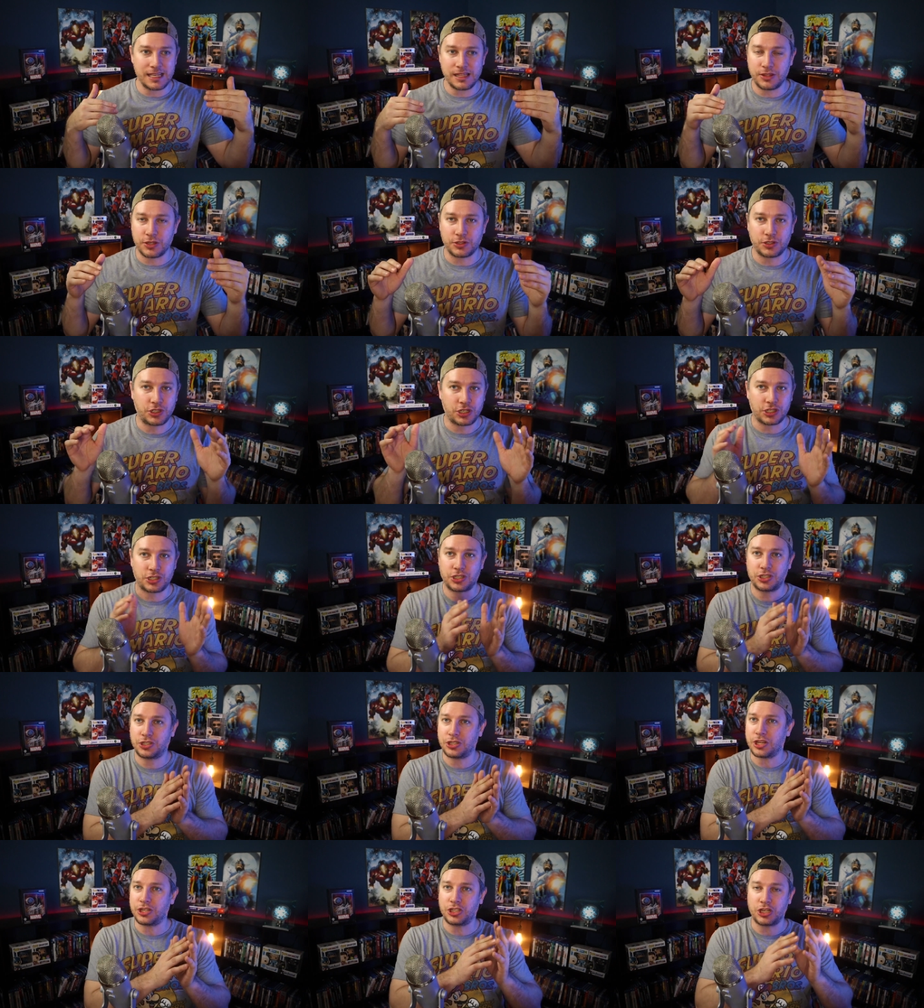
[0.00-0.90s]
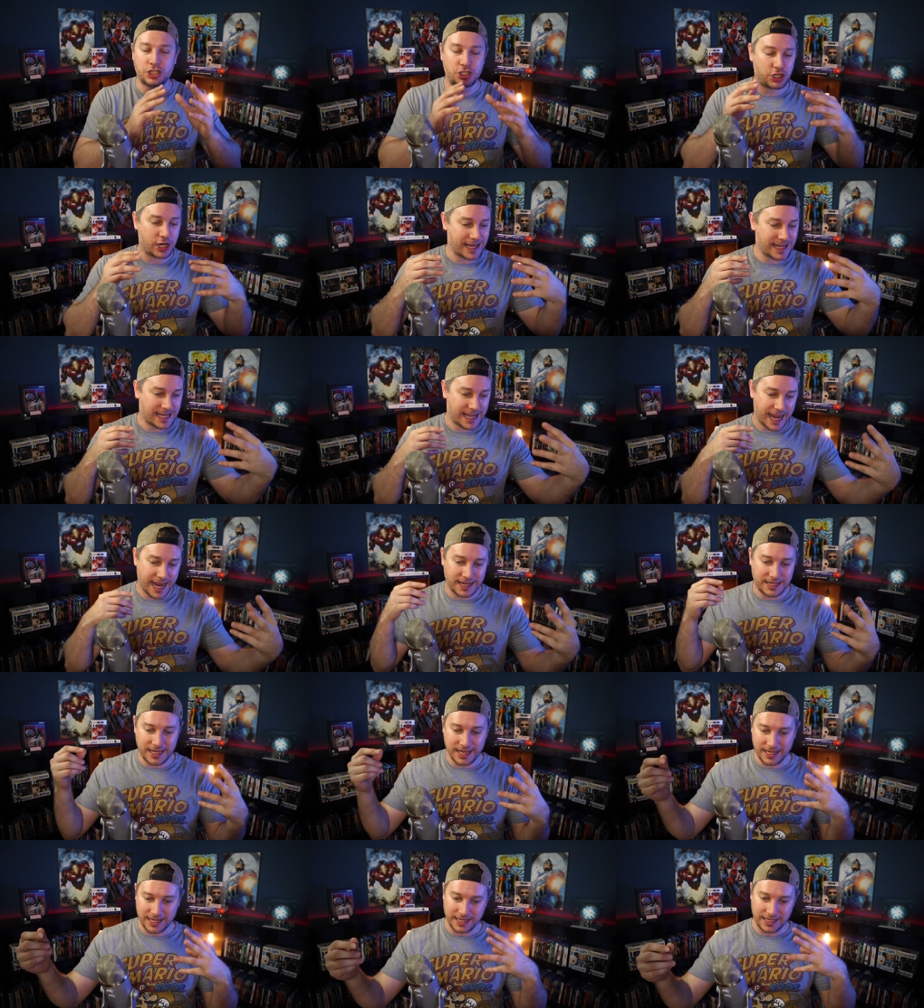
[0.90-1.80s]
there's just such a
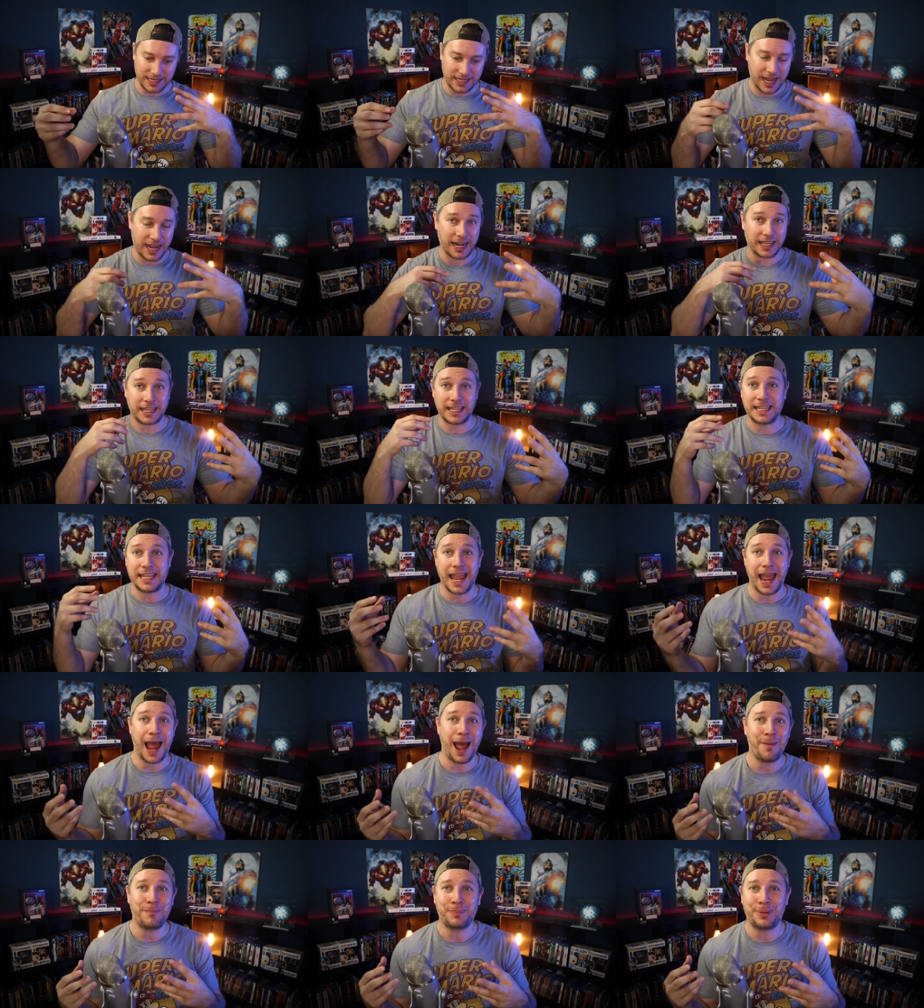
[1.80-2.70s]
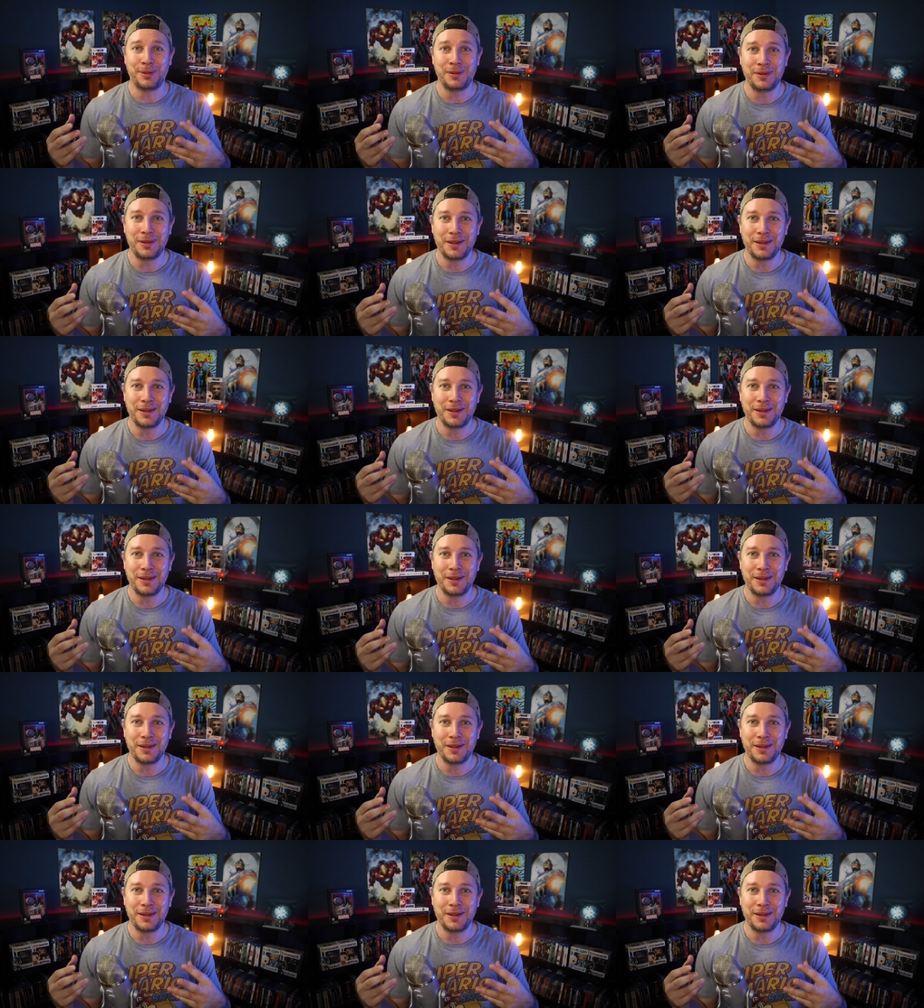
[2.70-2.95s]
gigantic kind of gap